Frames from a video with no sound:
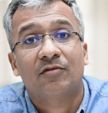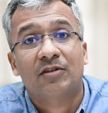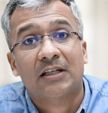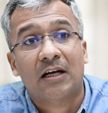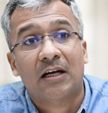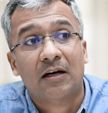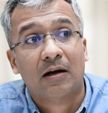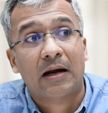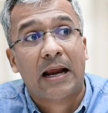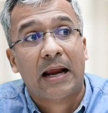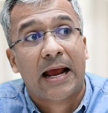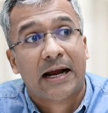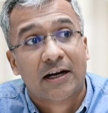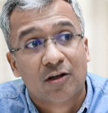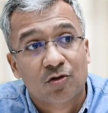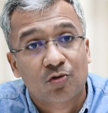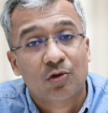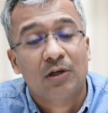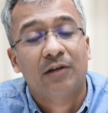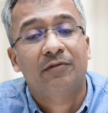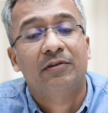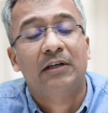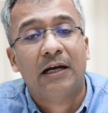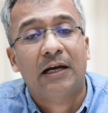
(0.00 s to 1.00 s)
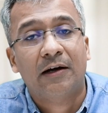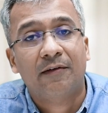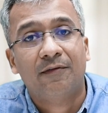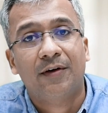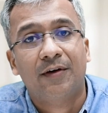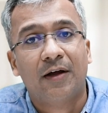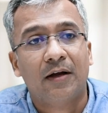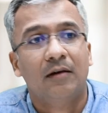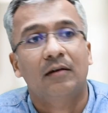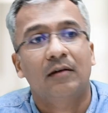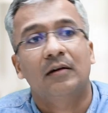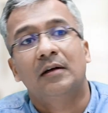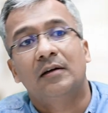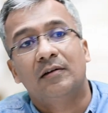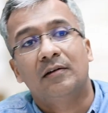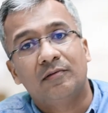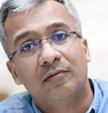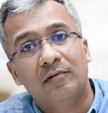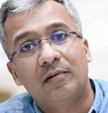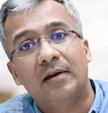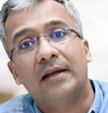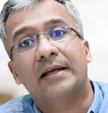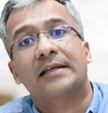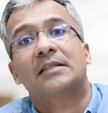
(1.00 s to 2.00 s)
which are actually we have done.
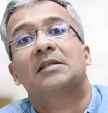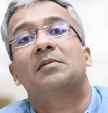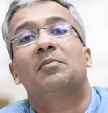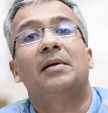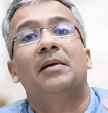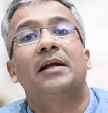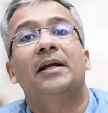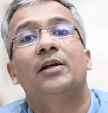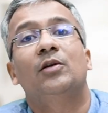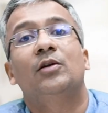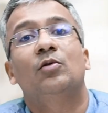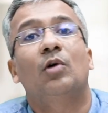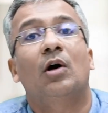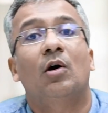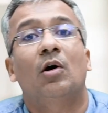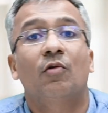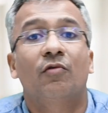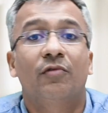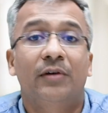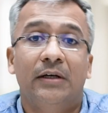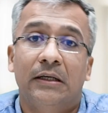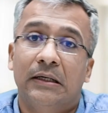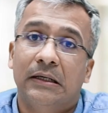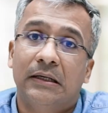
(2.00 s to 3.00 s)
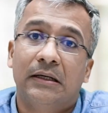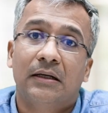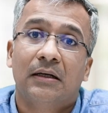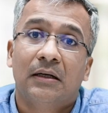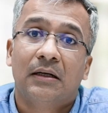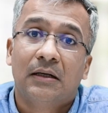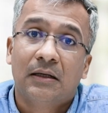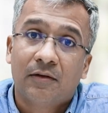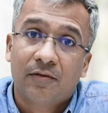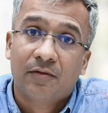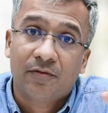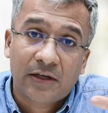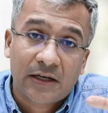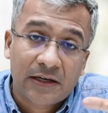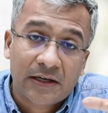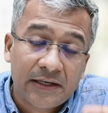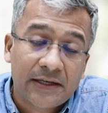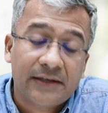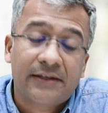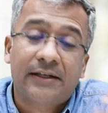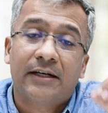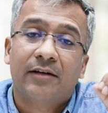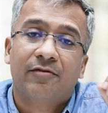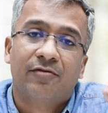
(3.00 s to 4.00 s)
We will explain you how we did. We
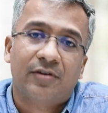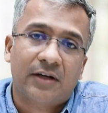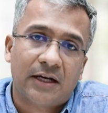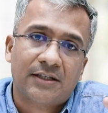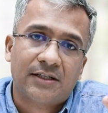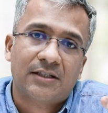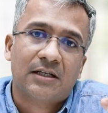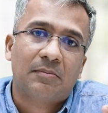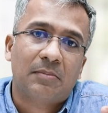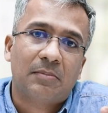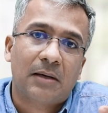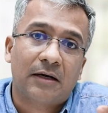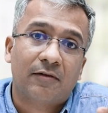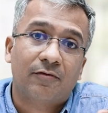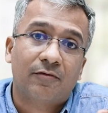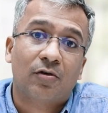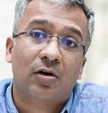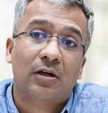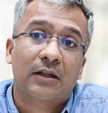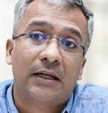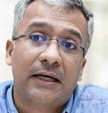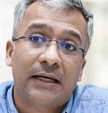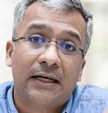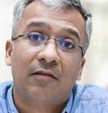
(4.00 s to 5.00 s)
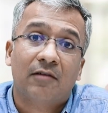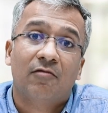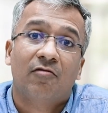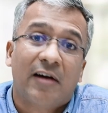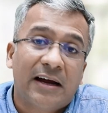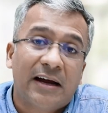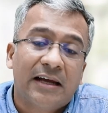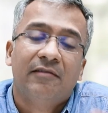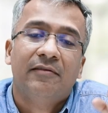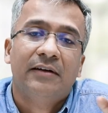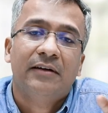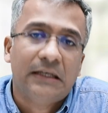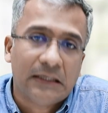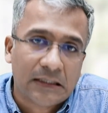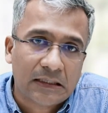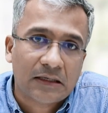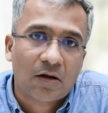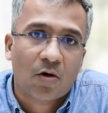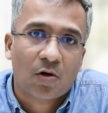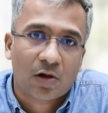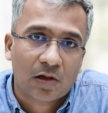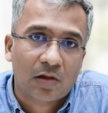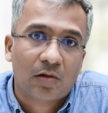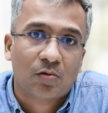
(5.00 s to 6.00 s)
created a financial plan for that and why we did
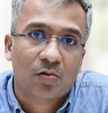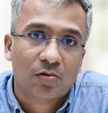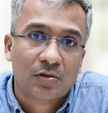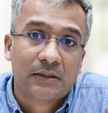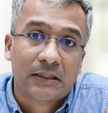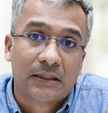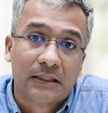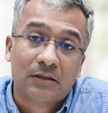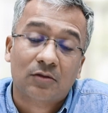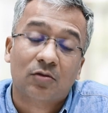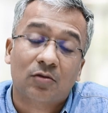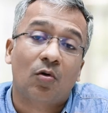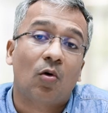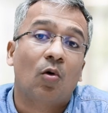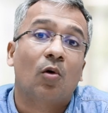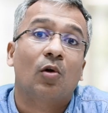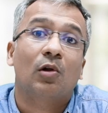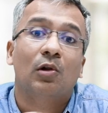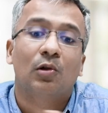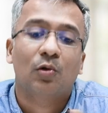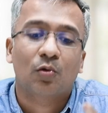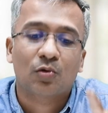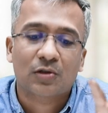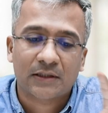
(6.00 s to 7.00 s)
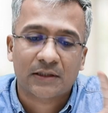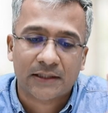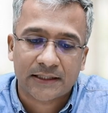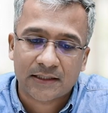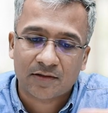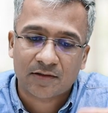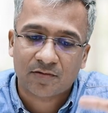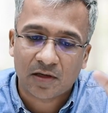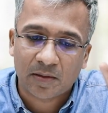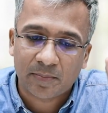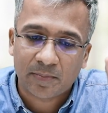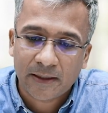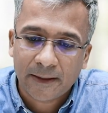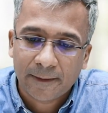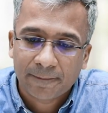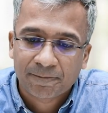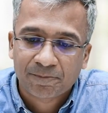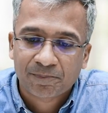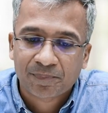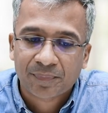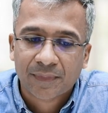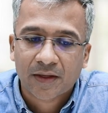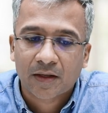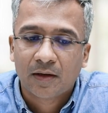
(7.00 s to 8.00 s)
all those things. So all those things will be
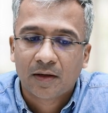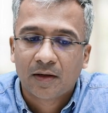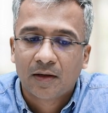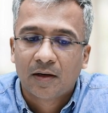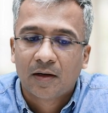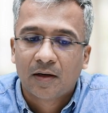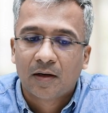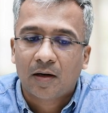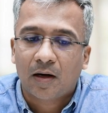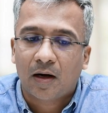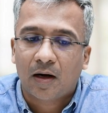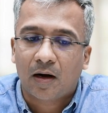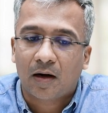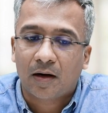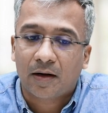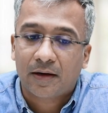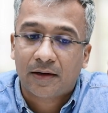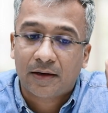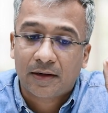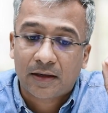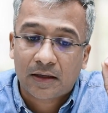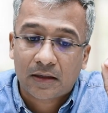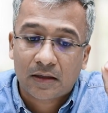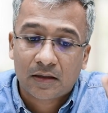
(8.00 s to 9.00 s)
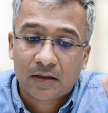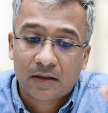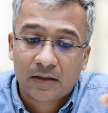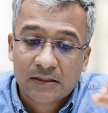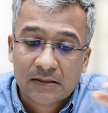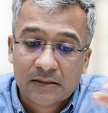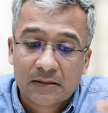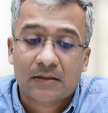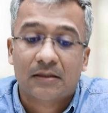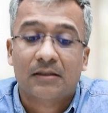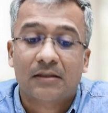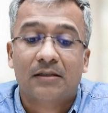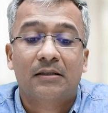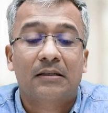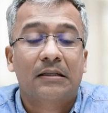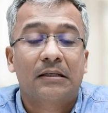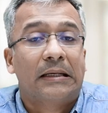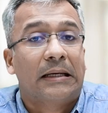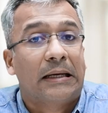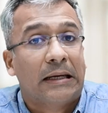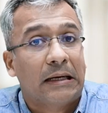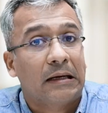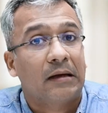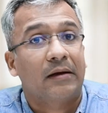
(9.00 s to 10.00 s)
discussed
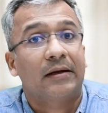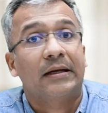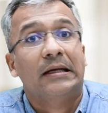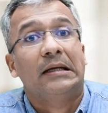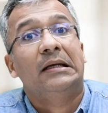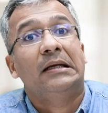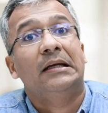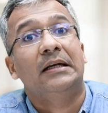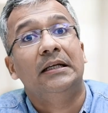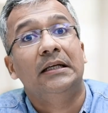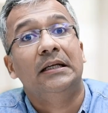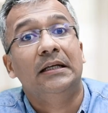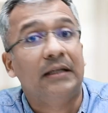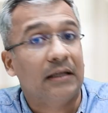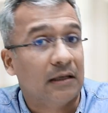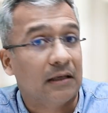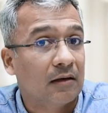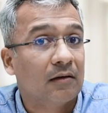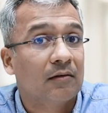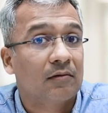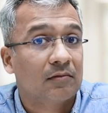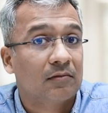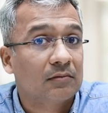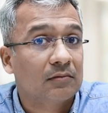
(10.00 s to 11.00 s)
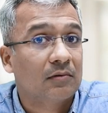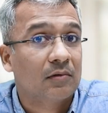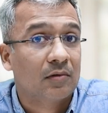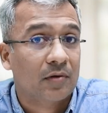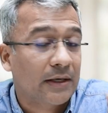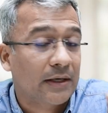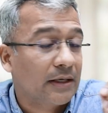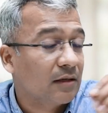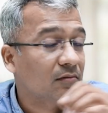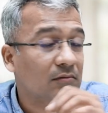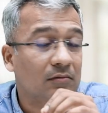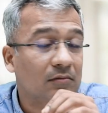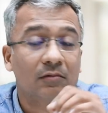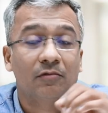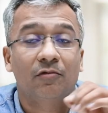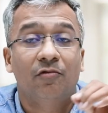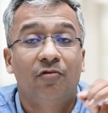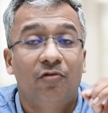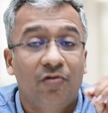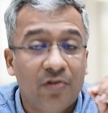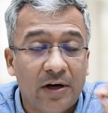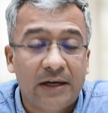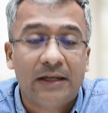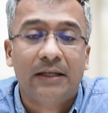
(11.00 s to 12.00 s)
here in detail, right?
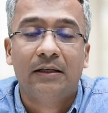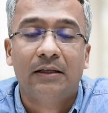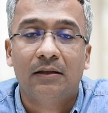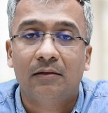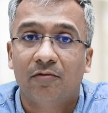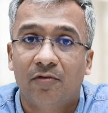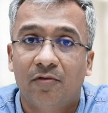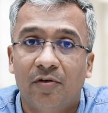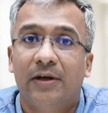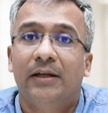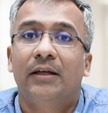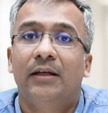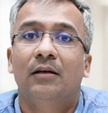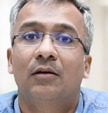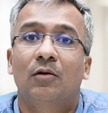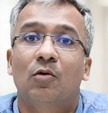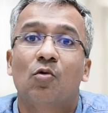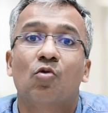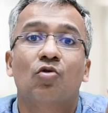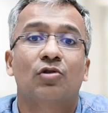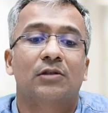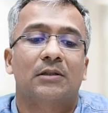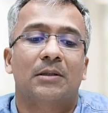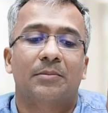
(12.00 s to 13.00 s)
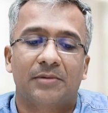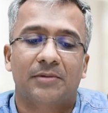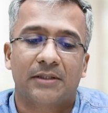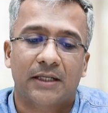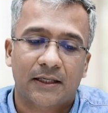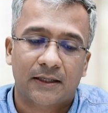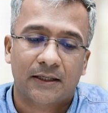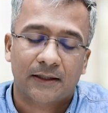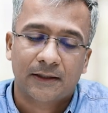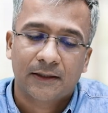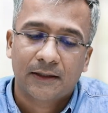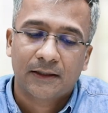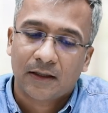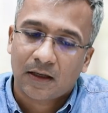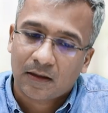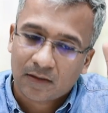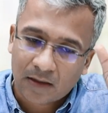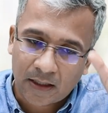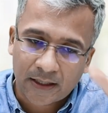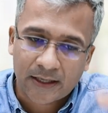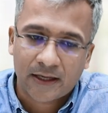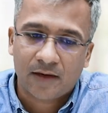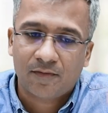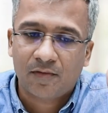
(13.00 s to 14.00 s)
Very, very cool subject.
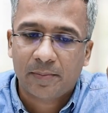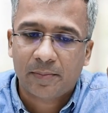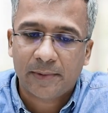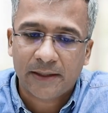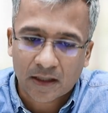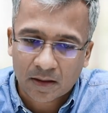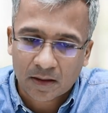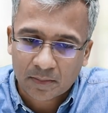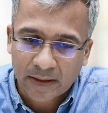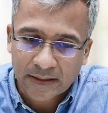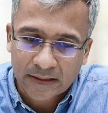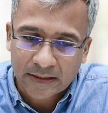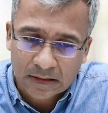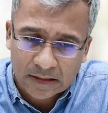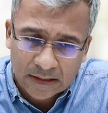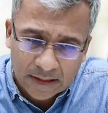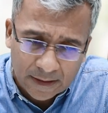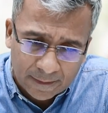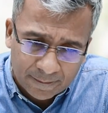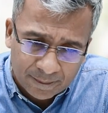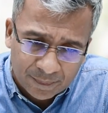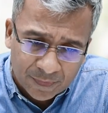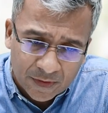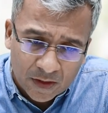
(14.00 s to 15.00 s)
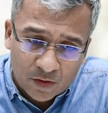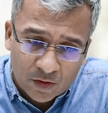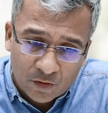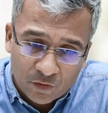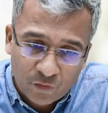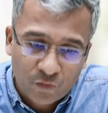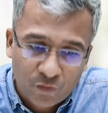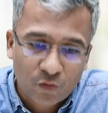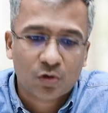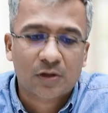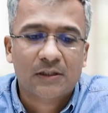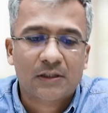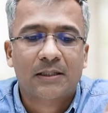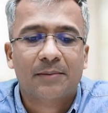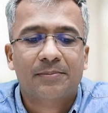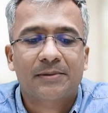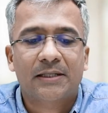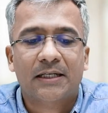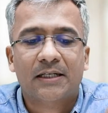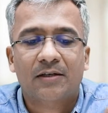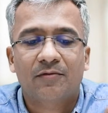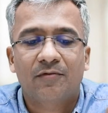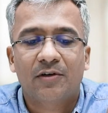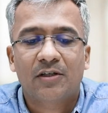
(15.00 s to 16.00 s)
Again, will be done by Yadnya. Fourth
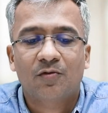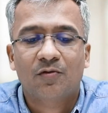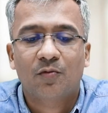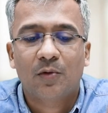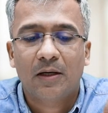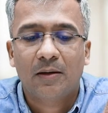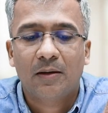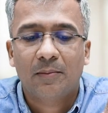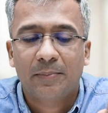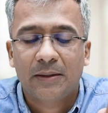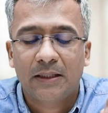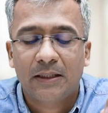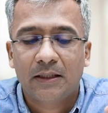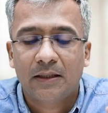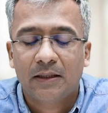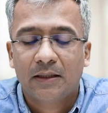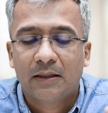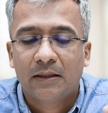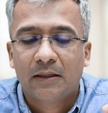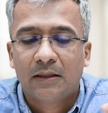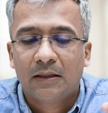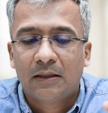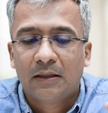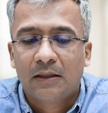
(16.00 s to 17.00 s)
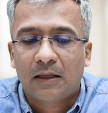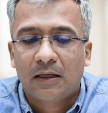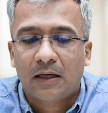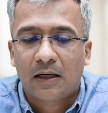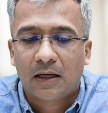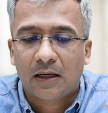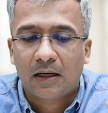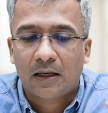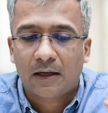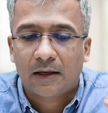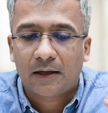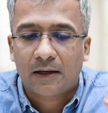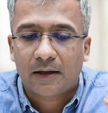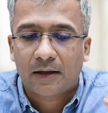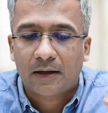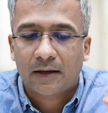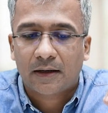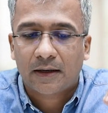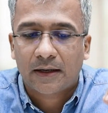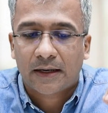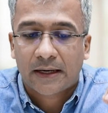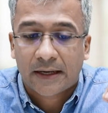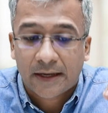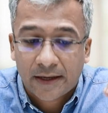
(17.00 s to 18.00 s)
subject, which will be
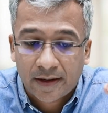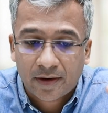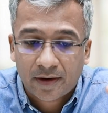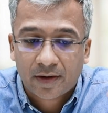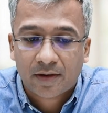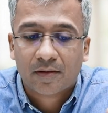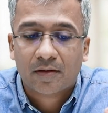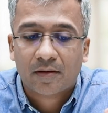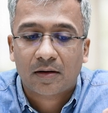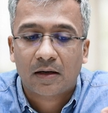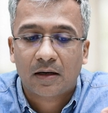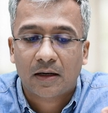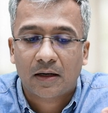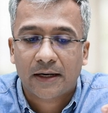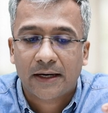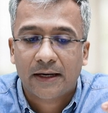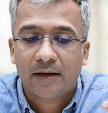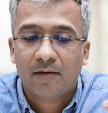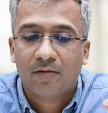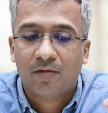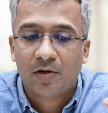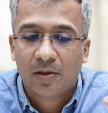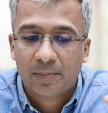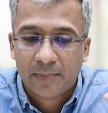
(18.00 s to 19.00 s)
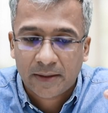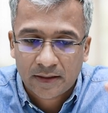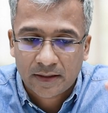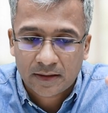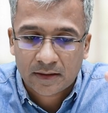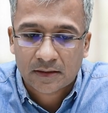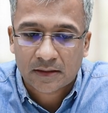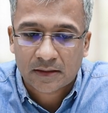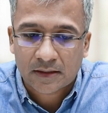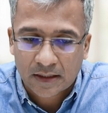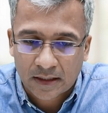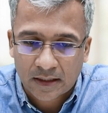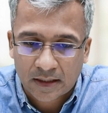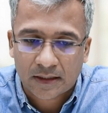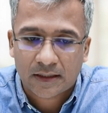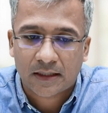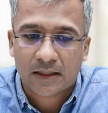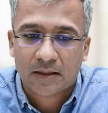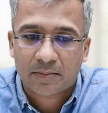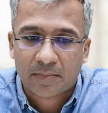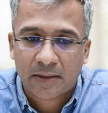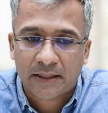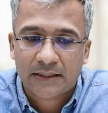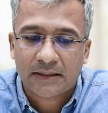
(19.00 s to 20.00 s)
here, again will be
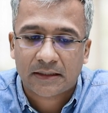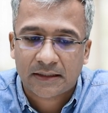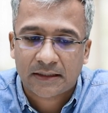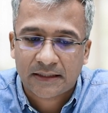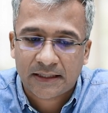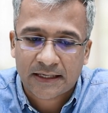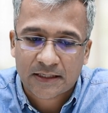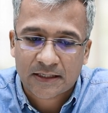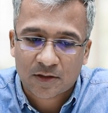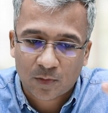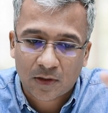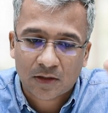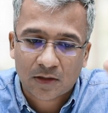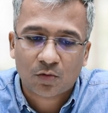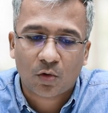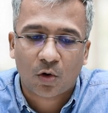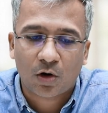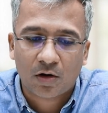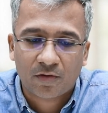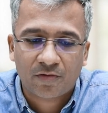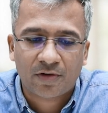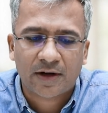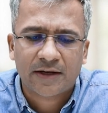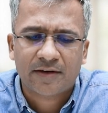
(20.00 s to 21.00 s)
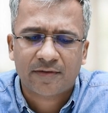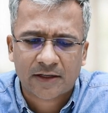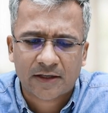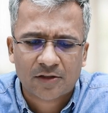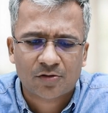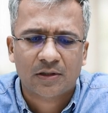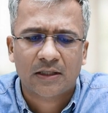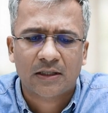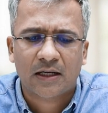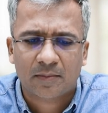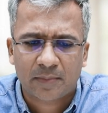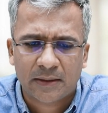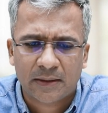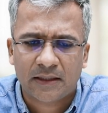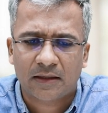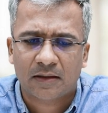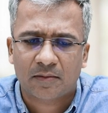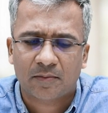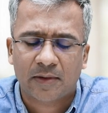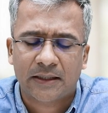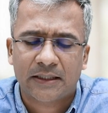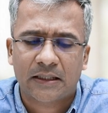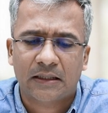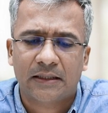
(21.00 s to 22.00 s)
done by Yadnya as well. So all 5 actually are being
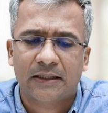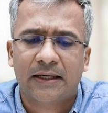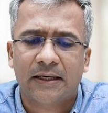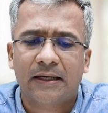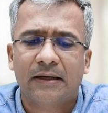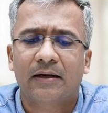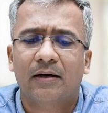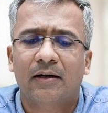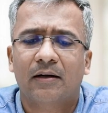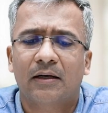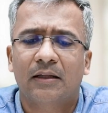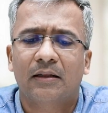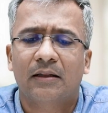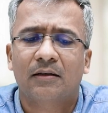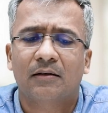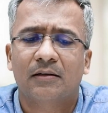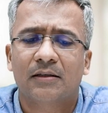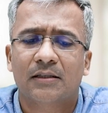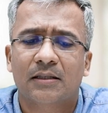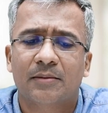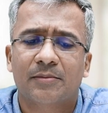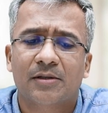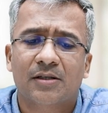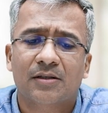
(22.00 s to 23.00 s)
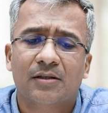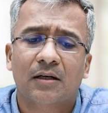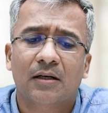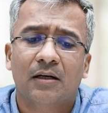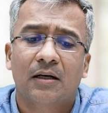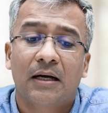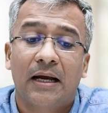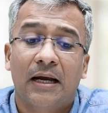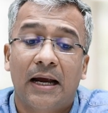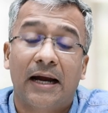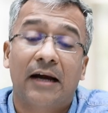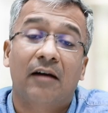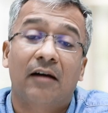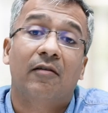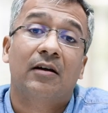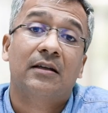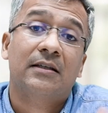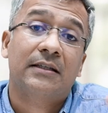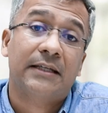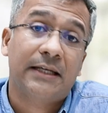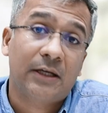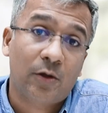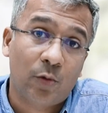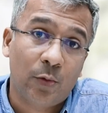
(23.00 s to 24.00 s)
done by Yadnya here in third semester.
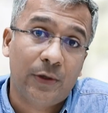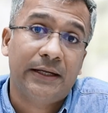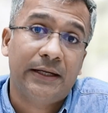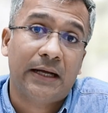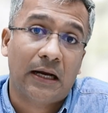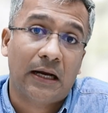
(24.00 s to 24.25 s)
Advanced equity